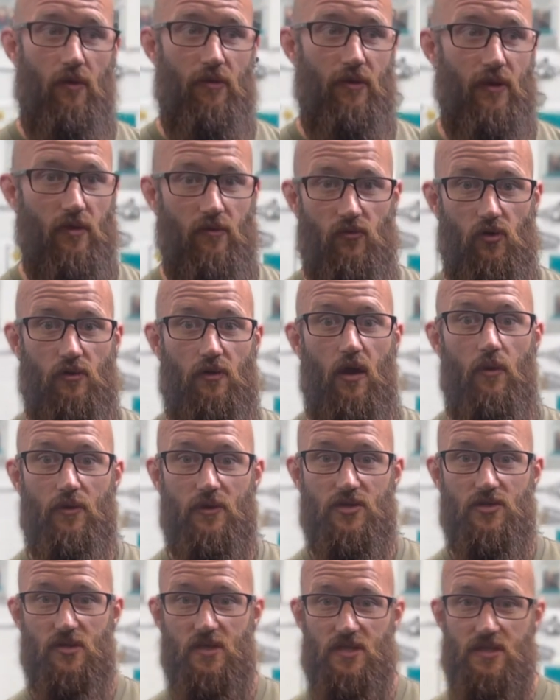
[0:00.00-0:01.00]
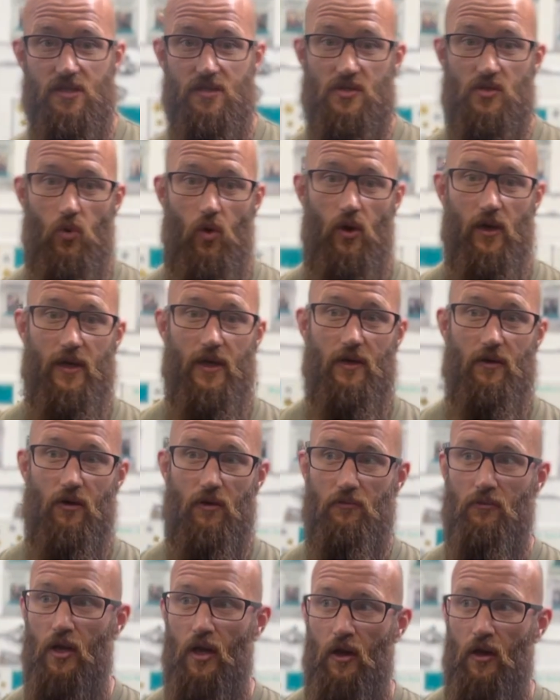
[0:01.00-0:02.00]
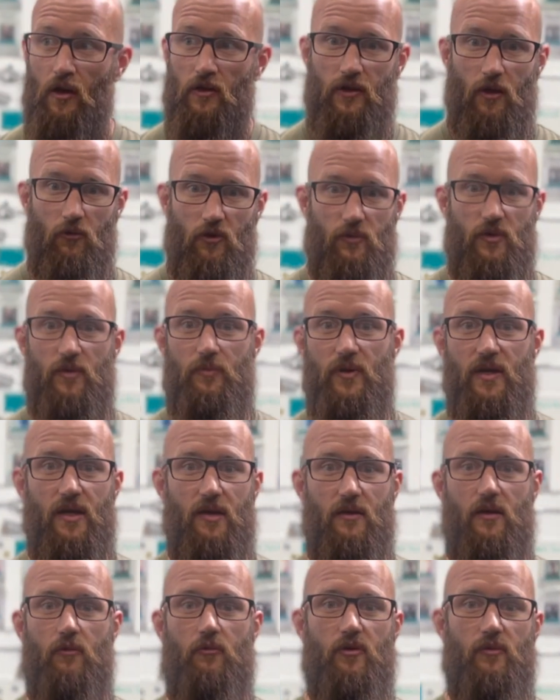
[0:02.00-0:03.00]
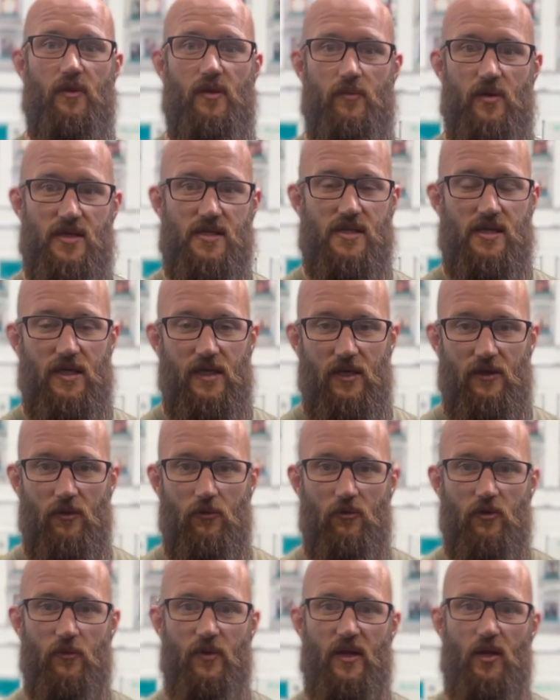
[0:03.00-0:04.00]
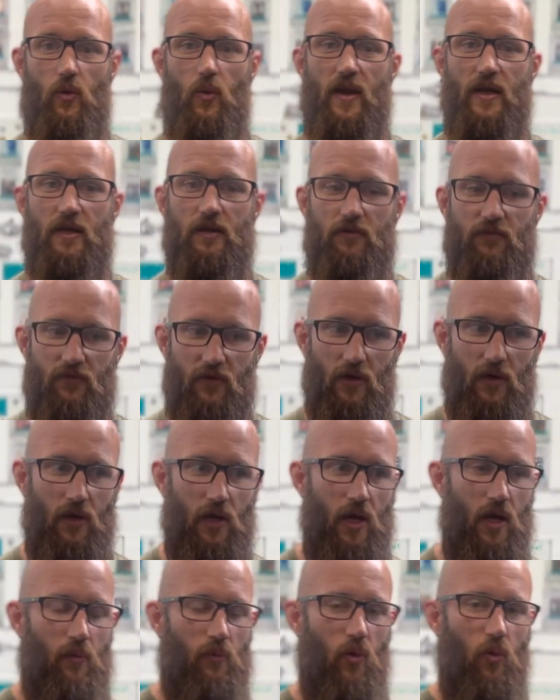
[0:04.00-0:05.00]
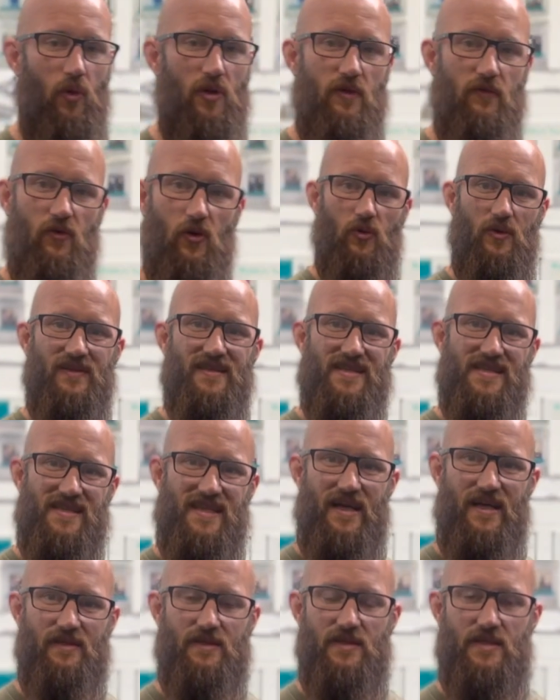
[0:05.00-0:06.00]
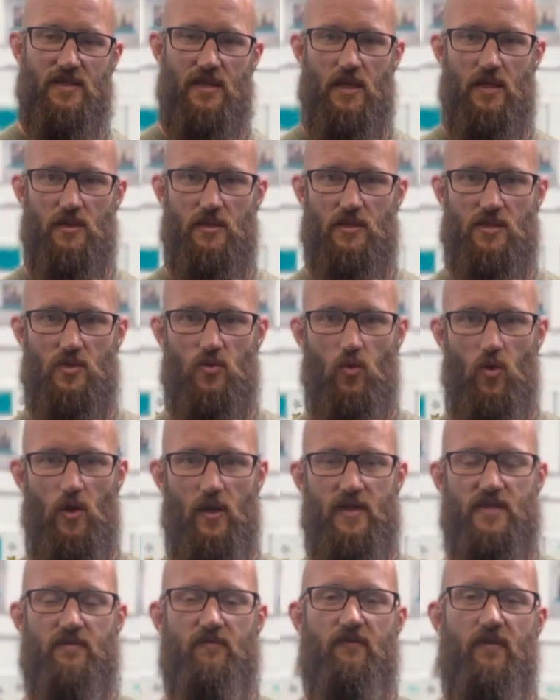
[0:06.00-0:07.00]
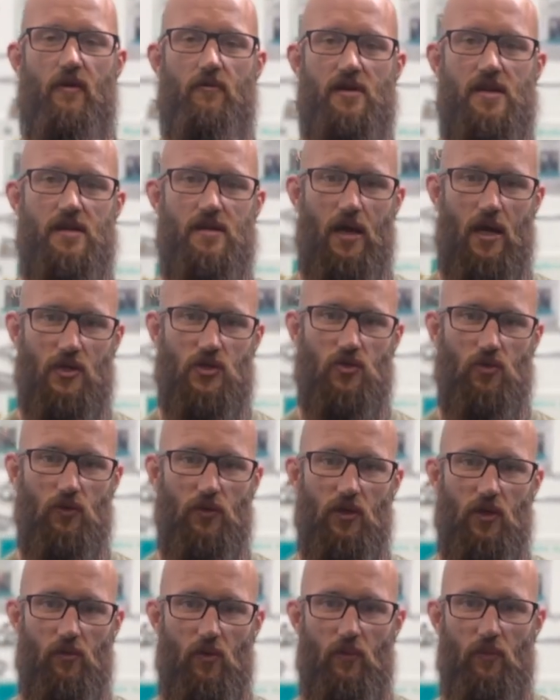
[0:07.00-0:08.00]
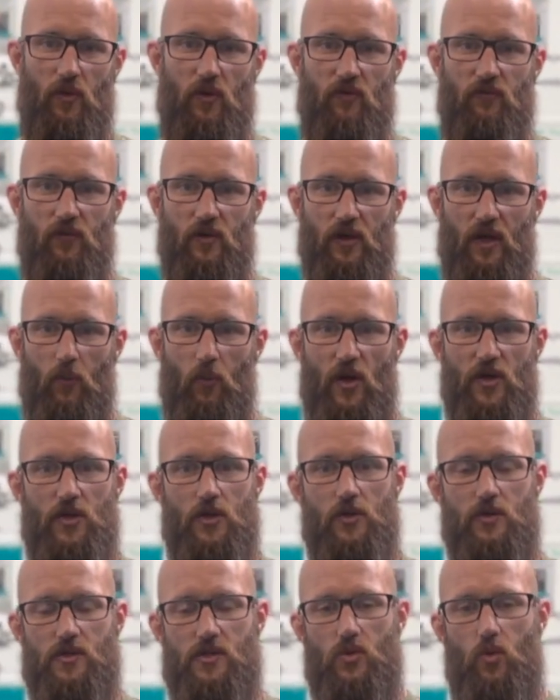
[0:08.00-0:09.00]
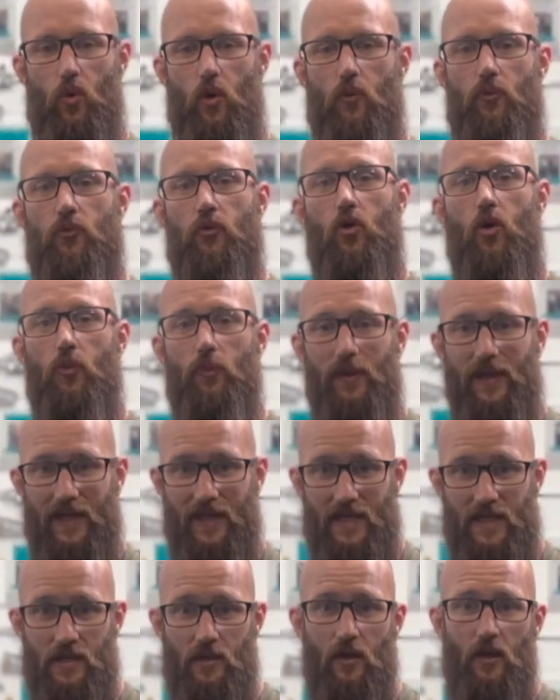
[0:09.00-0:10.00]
think, I've got no interest in squatting, I don't want to be big, I don't want to be muscly, I don't want to be a weightlifter, but what you've got to understand is that the squat is a very natural human movement, and when you can squat properly,